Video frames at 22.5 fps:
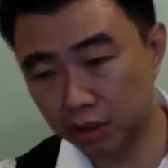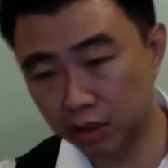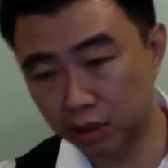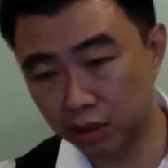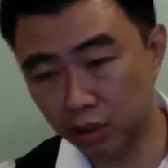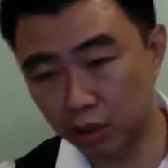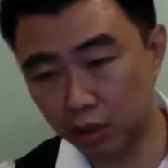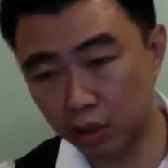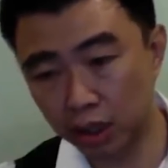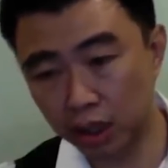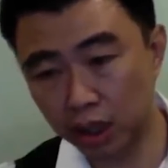
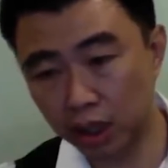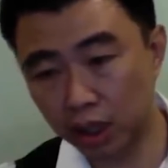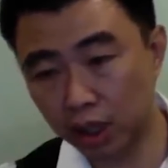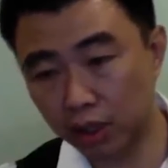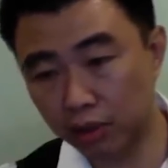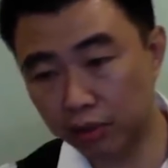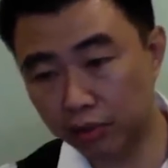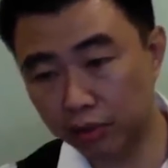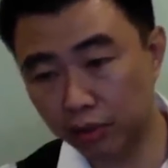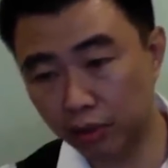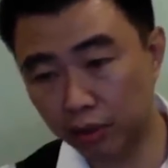So again,
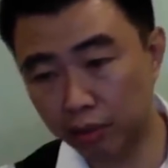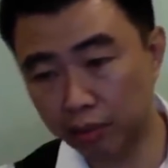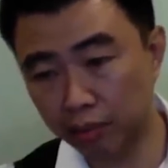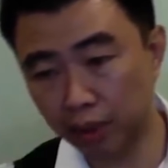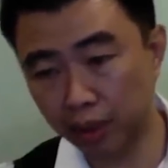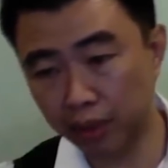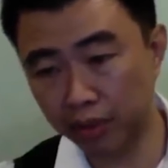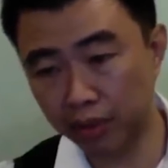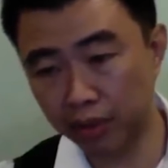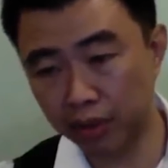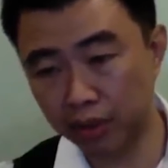if your
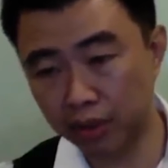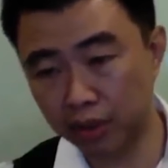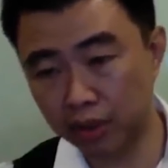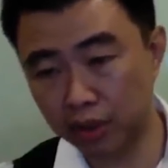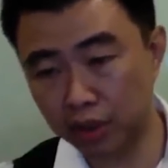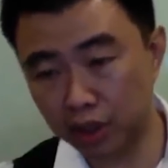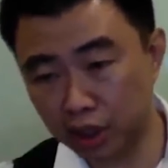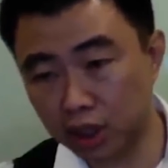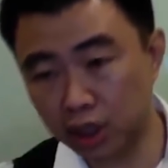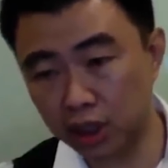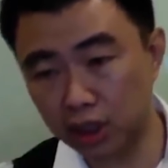month
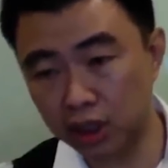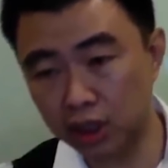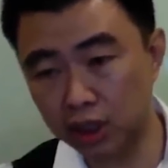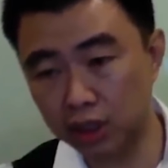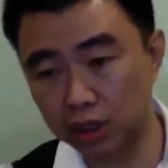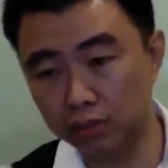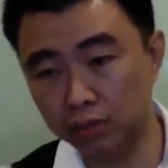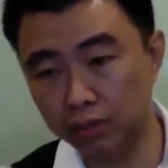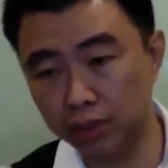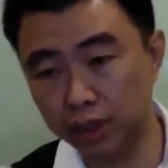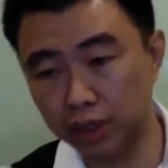is Zi,
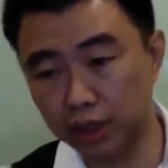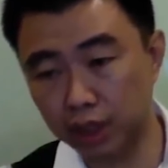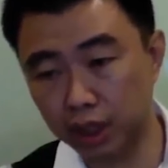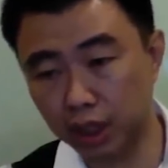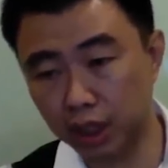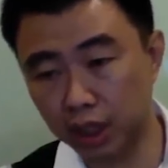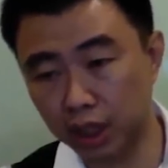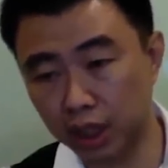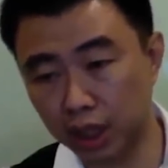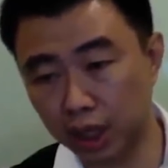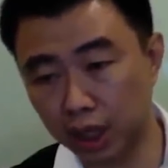is
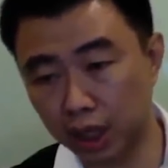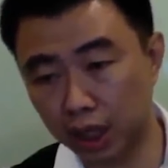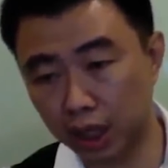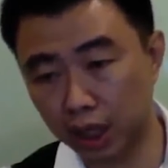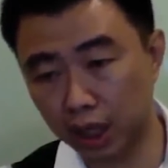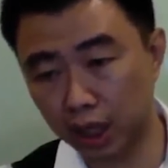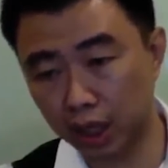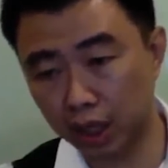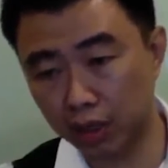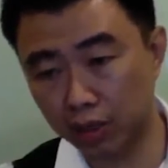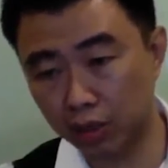basically
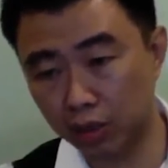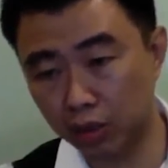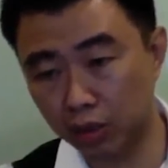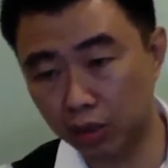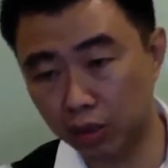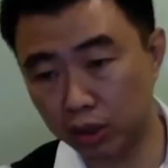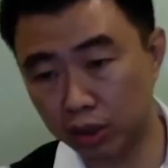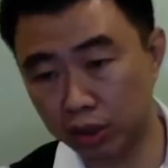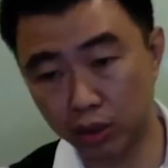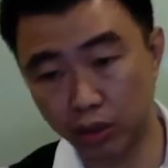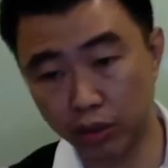
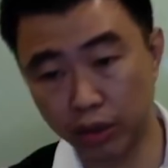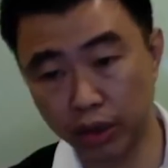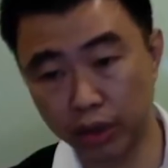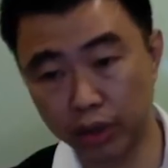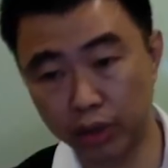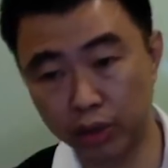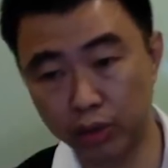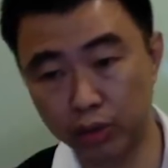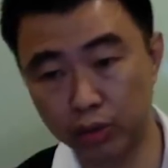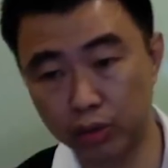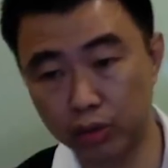it's a
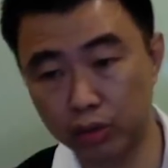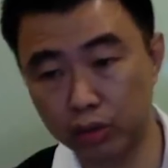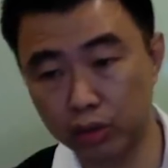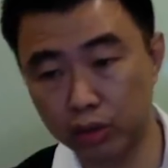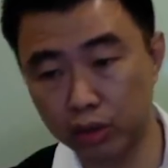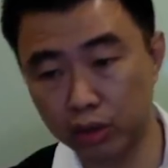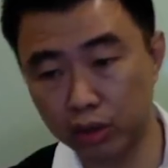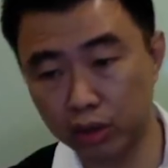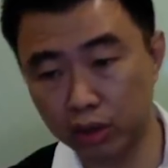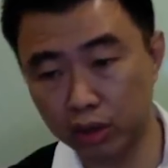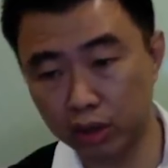Grand Duke.
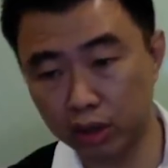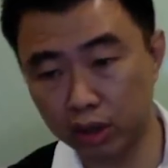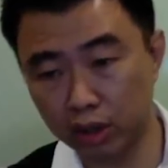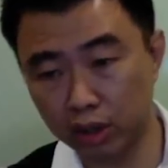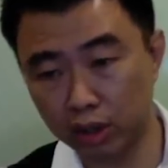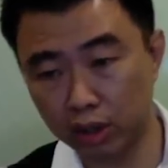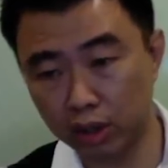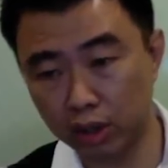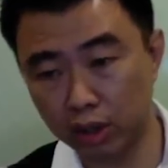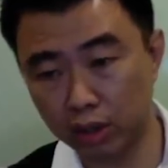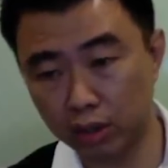
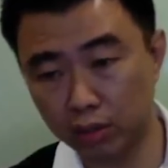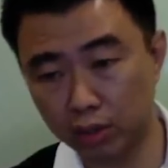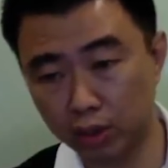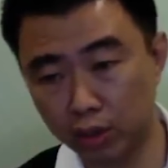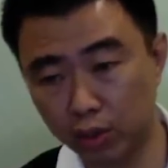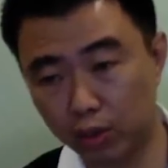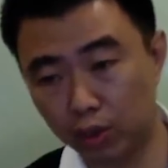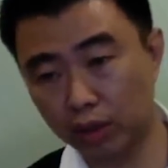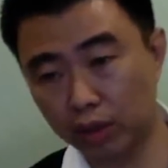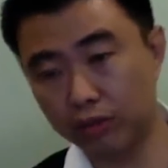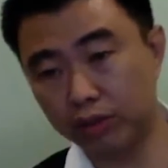We
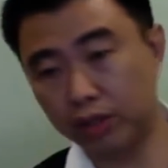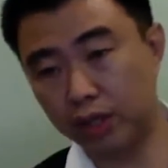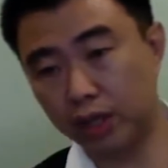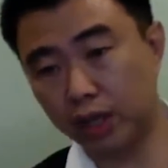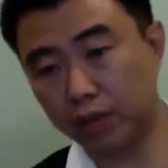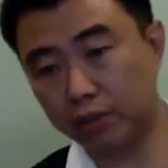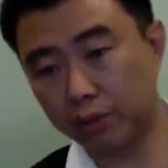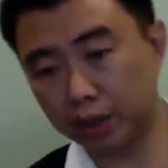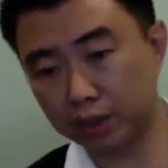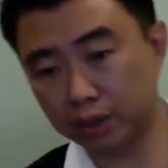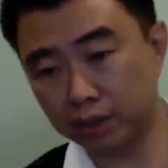don't have a
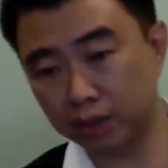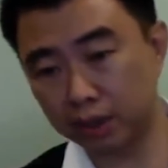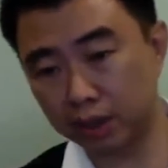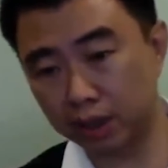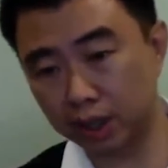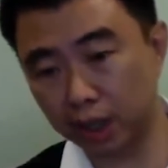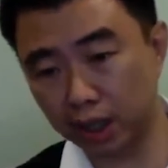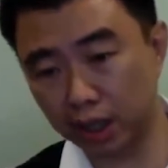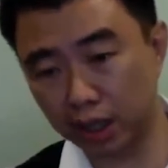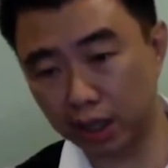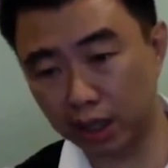day master
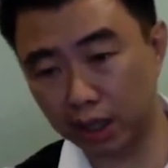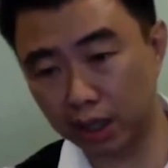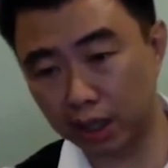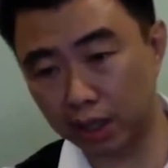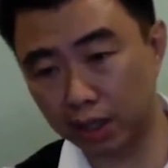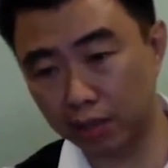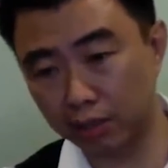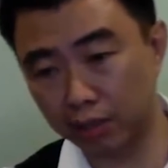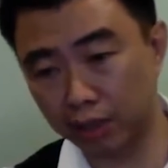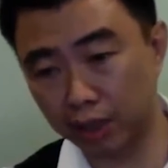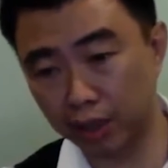
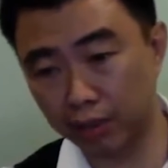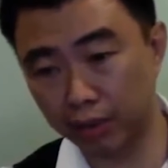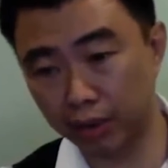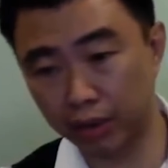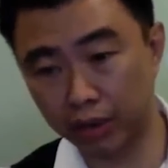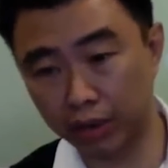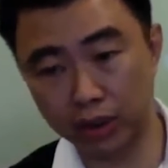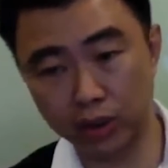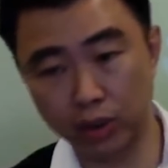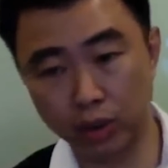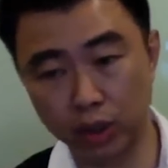there,
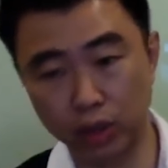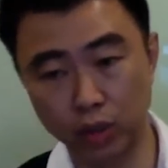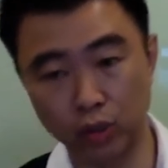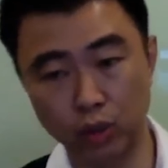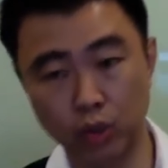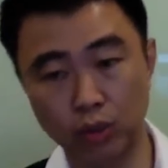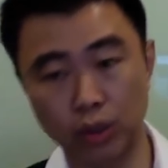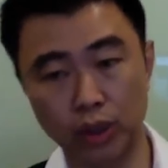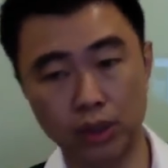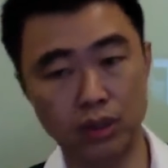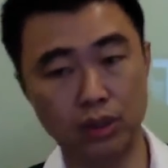Marilyn, so I don't
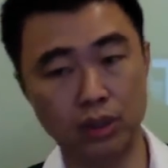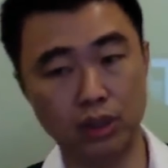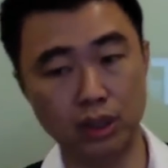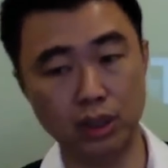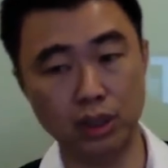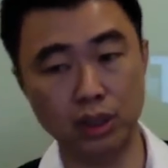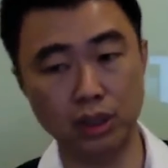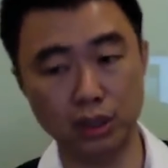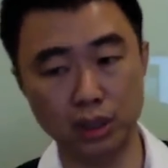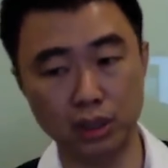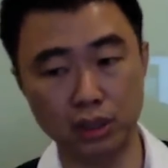know what
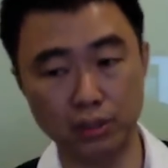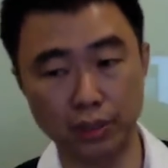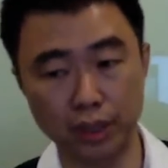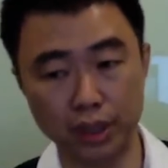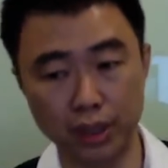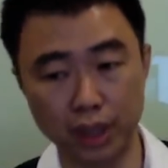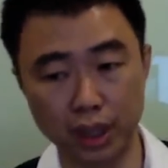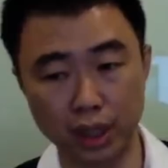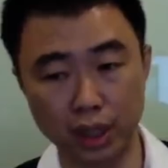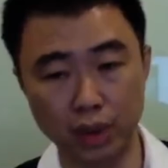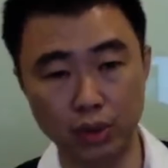Zi is
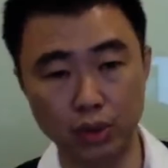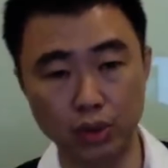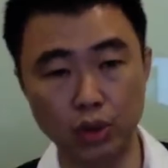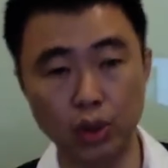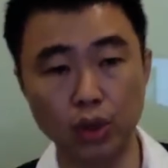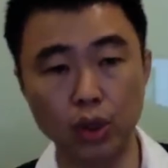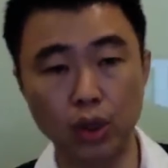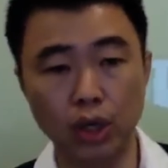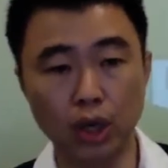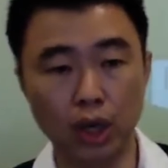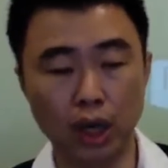basically doing.
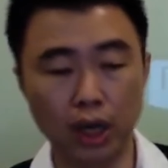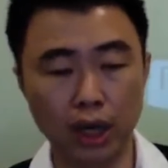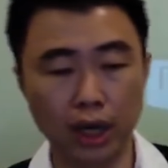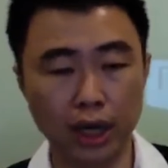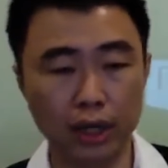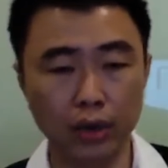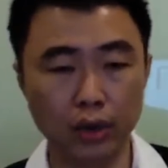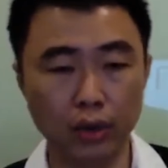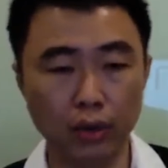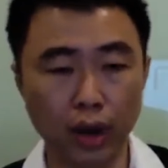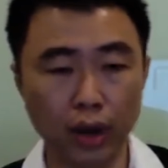So
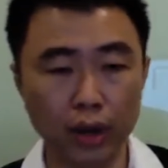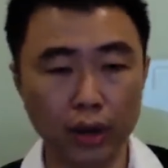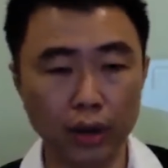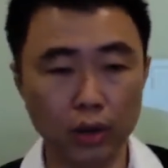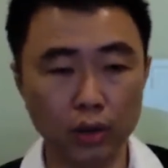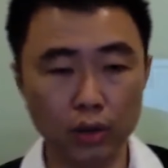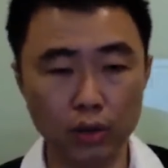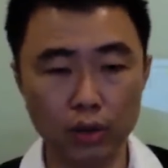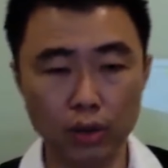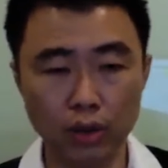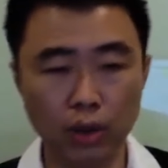again, Grand
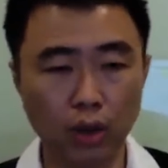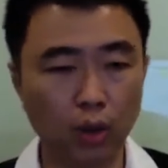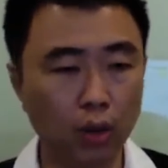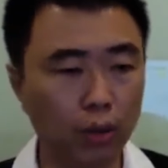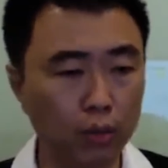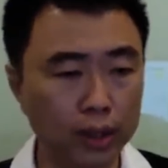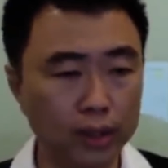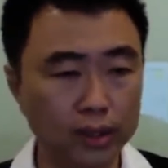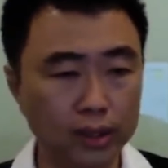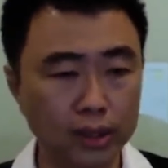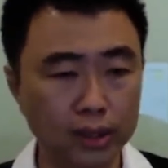Duke
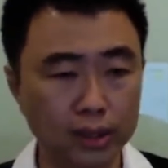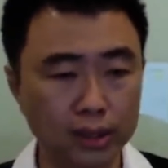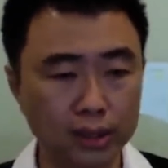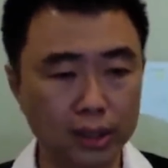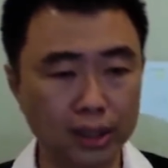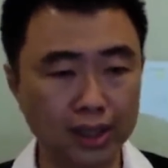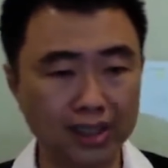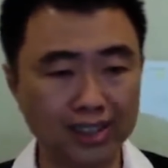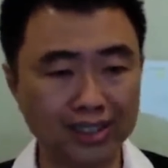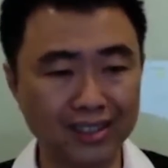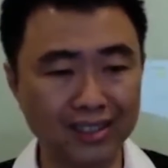always is
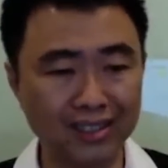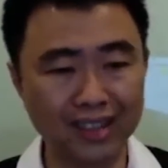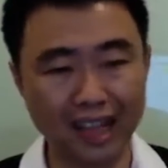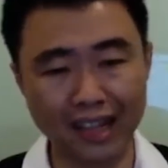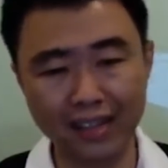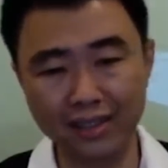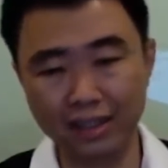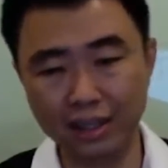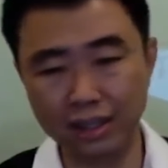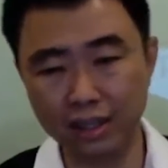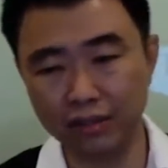
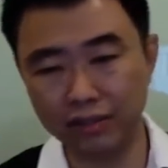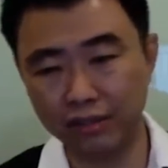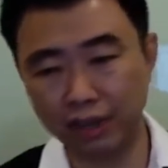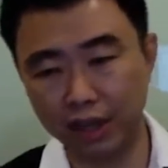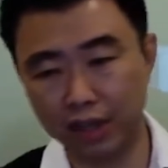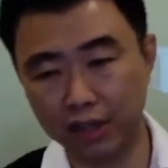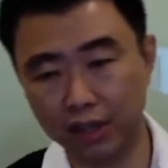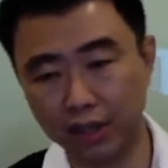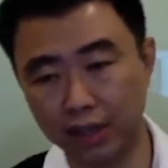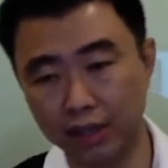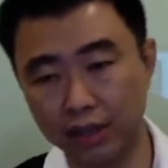
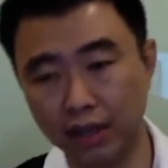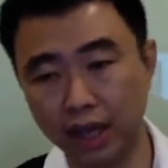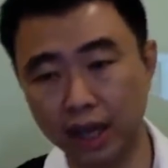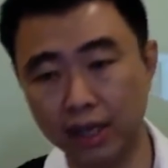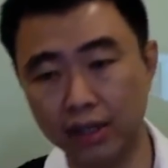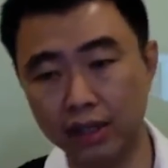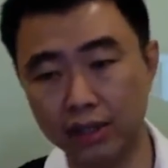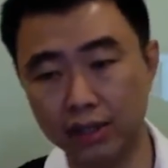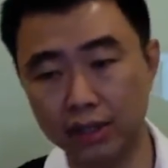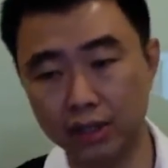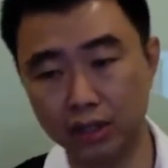intensify the
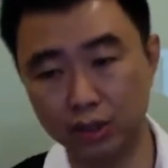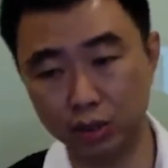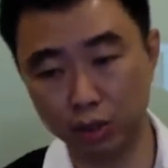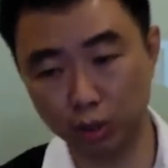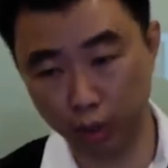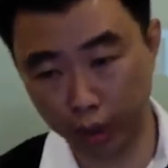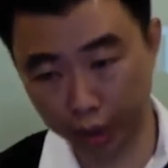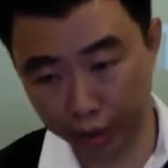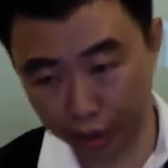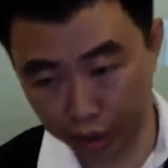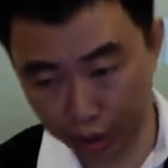entire
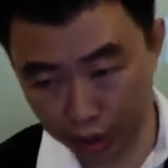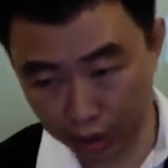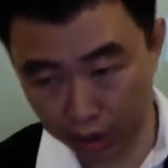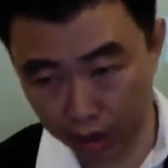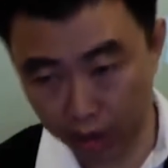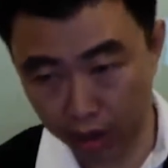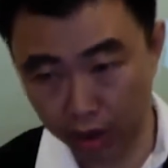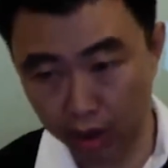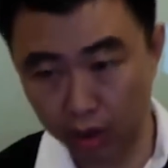situation.